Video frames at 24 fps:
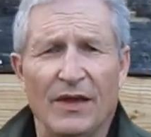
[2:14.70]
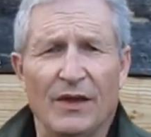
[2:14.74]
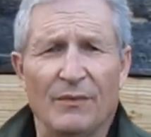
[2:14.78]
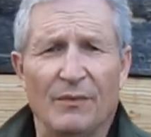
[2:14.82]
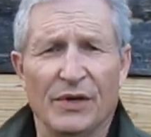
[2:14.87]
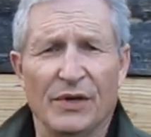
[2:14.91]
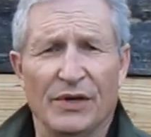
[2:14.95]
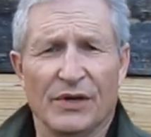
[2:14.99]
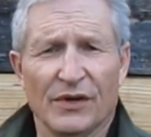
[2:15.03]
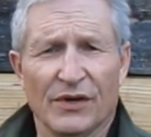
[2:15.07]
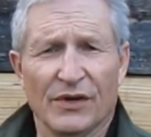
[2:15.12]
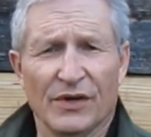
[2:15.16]

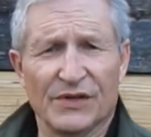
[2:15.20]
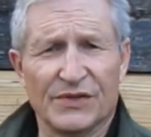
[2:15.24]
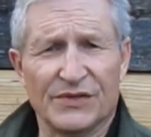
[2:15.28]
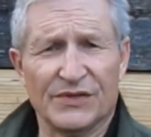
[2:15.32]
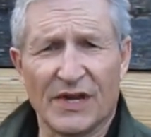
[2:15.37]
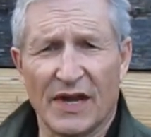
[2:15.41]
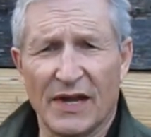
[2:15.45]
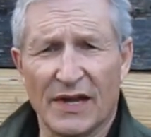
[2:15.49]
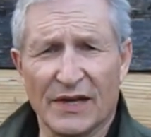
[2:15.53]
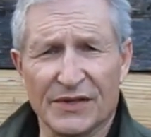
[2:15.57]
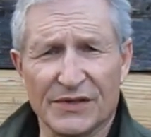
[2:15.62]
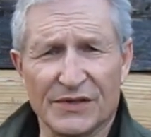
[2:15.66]
because
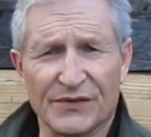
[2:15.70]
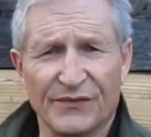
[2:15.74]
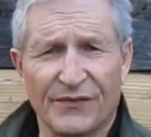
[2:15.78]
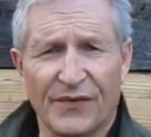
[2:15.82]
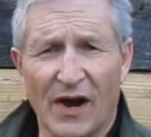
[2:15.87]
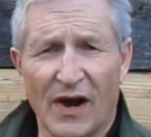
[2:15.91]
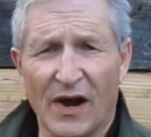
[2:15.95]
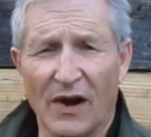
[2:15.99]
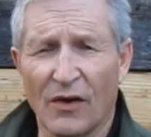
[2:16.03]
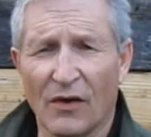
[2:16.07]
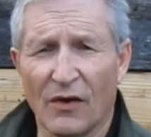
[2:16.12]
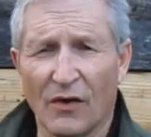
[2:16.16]
as
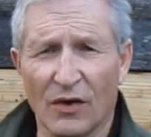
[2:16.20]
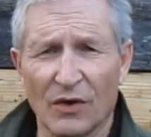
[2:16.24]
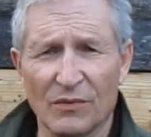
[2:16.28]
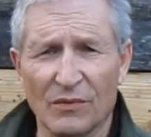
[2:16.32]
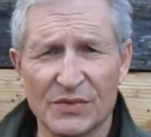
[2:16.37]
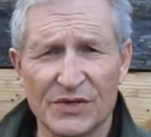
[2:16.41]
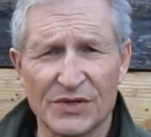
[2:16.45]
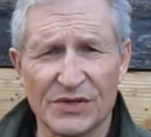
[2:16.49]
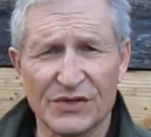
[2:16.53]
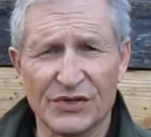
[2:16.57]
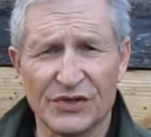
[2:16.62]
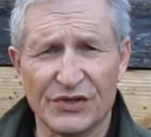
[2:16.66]

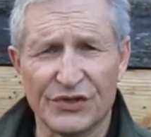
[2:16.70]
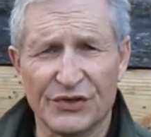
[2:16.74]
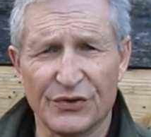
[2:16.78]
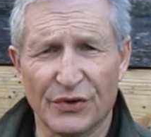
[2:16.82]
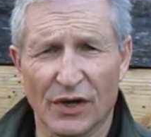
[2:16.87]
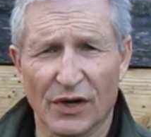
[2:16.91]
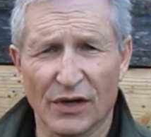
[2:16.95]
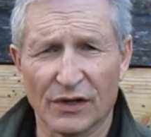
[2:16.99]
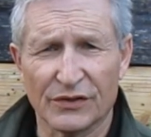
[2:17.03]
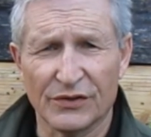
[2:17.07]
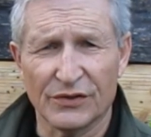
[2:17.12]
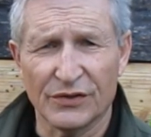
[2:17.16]
firearms
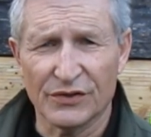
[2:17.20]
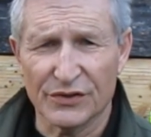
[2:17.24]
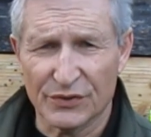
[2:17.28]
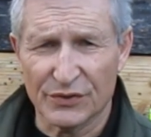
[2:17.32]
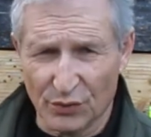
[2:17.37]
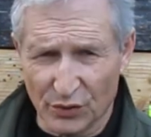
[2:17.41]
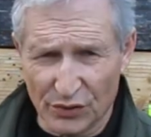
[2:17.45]
instructors,